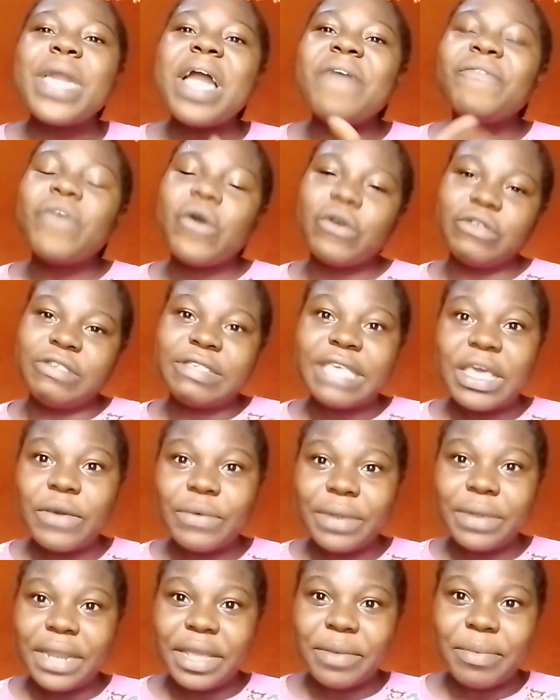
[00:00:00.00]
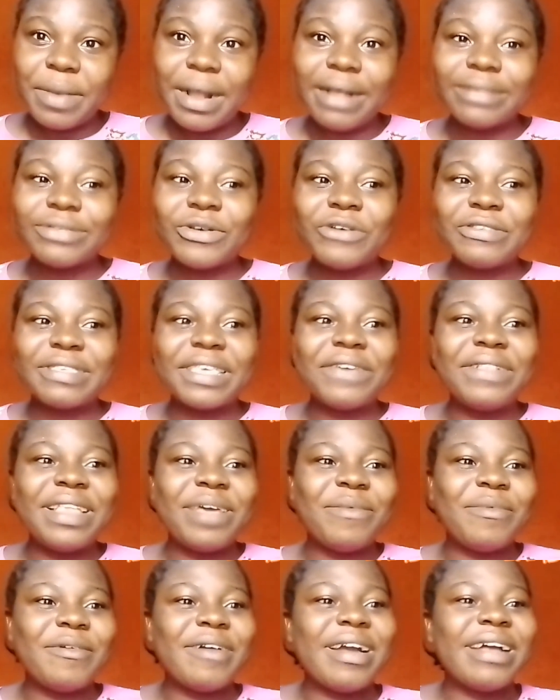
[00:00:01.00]
Then we have unskilled laborers.
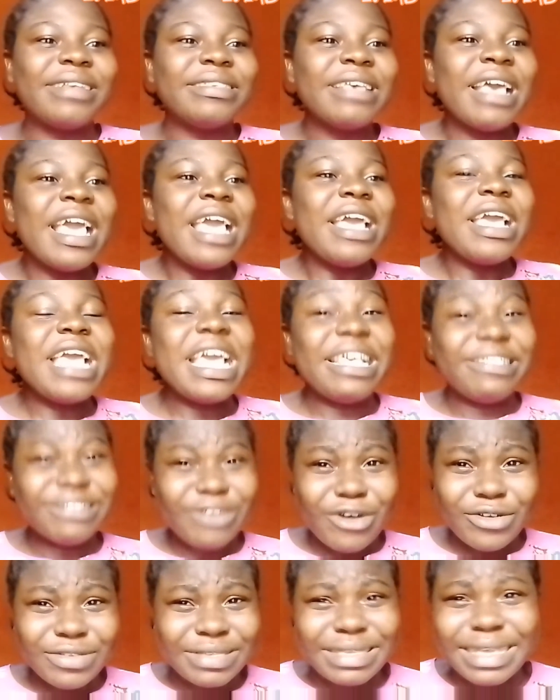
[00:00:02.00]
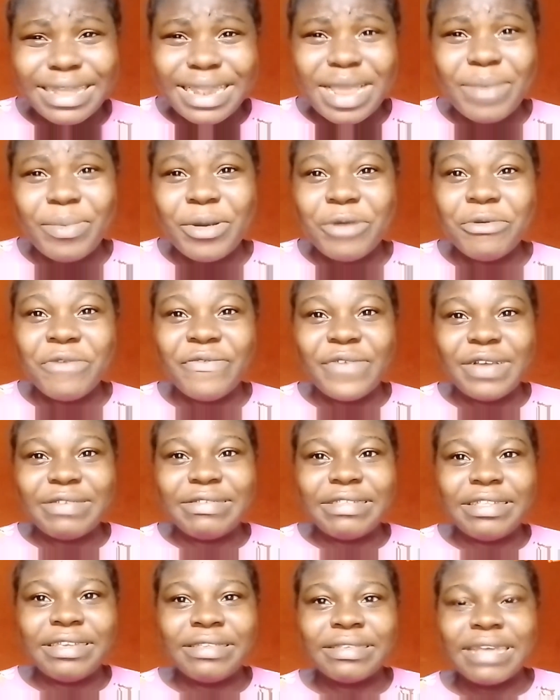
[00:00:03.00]
Unskilled labor
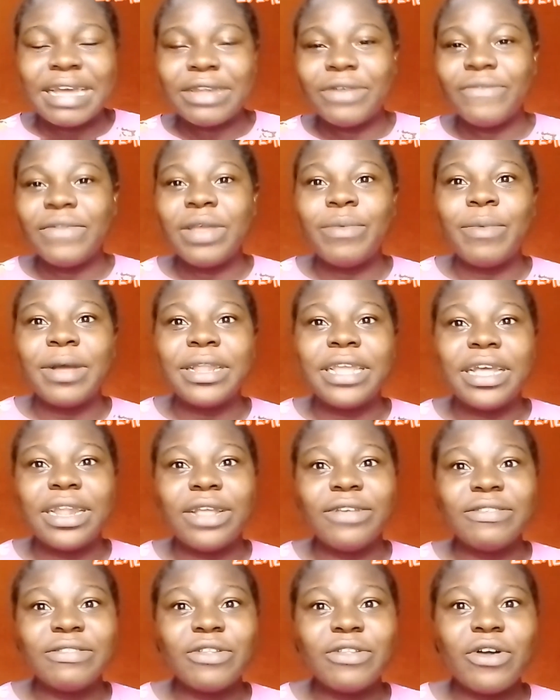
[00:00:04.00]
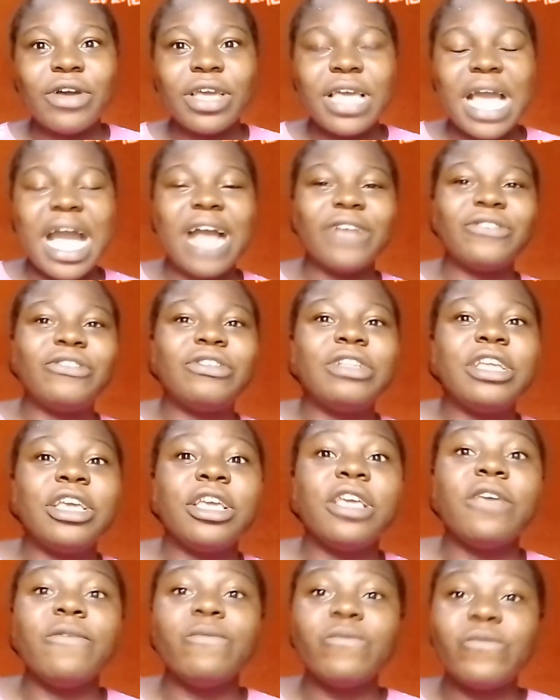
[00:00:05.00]
refers to this kind of labor that does not
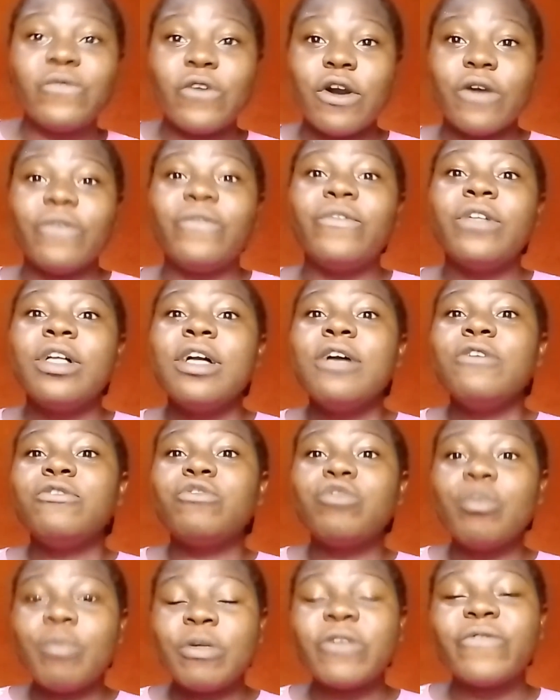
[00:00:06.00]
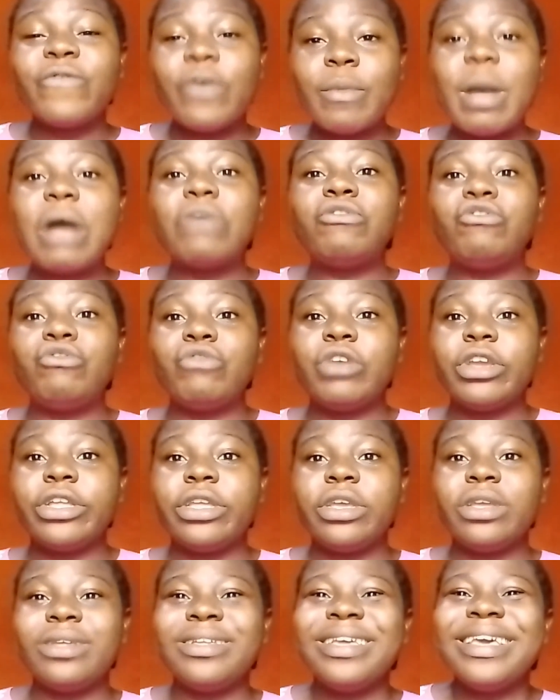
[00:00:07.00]
actually involve so much formal
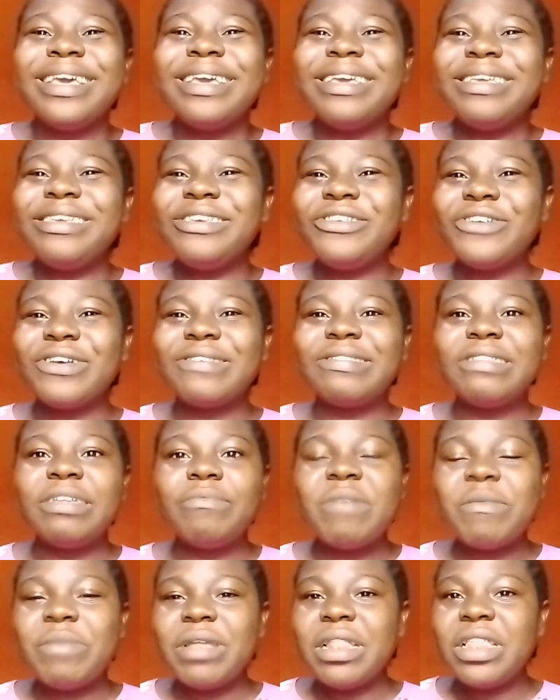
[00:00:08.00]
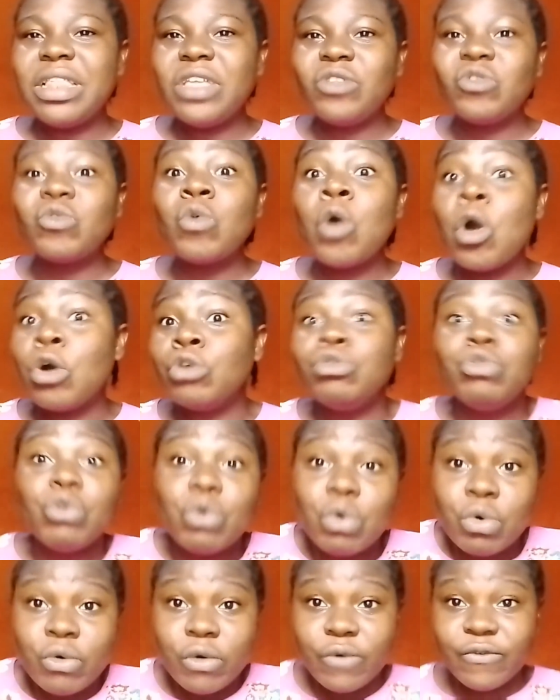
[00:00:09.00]
training. You just need maybe little or
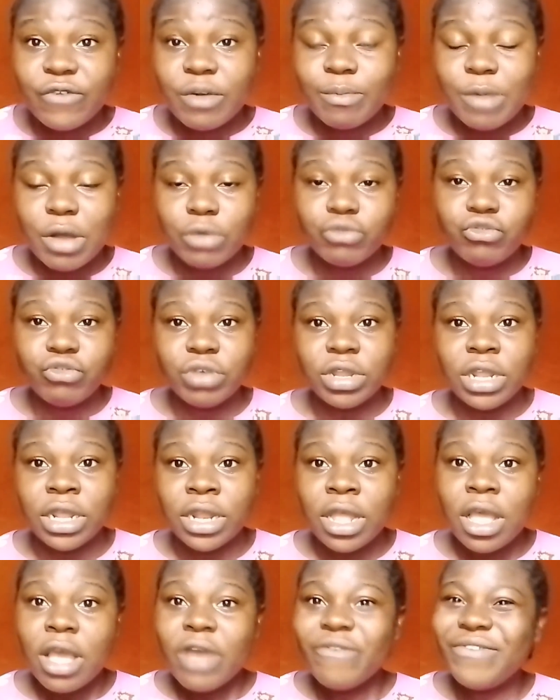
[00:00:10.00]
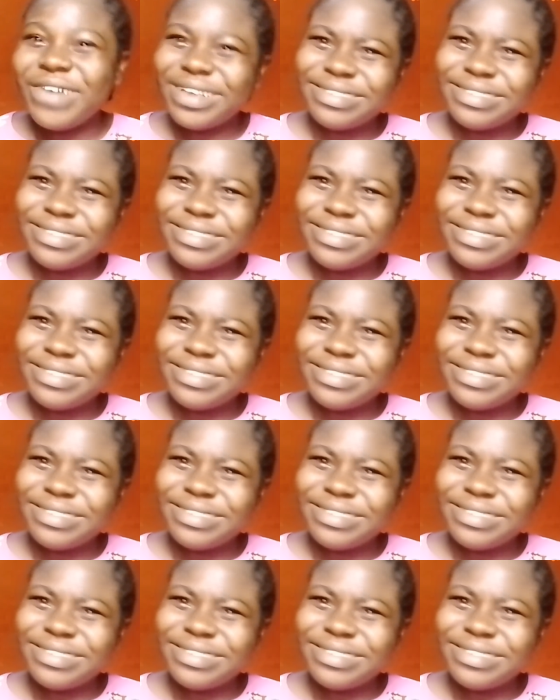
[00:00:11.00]
no formal training.